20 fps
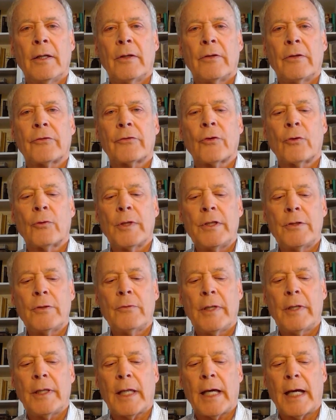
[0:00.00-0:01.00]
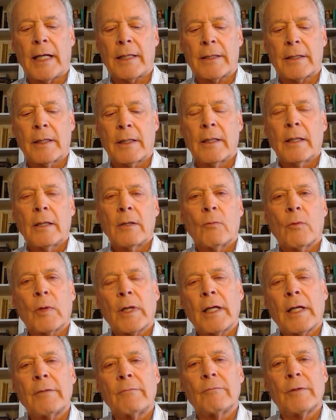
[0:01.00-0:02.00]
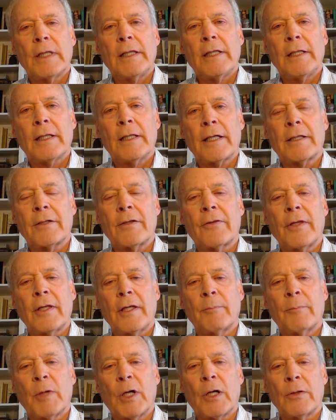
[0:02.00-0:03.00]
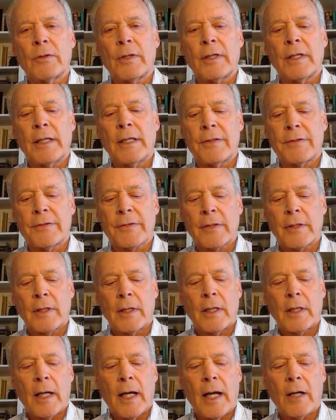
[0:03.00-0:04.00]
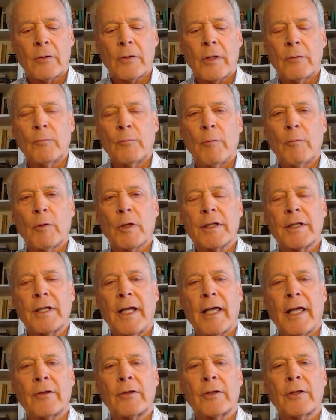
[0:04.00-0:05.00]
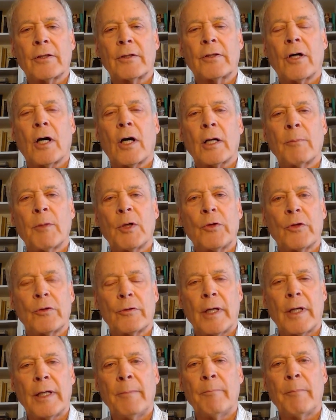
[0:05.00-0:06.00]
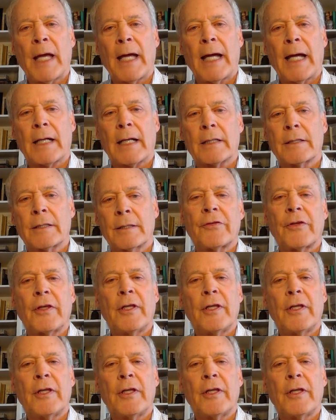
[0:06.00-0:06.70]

So in doing that, what I'd really like to think about is how can we work together to talk about your impact?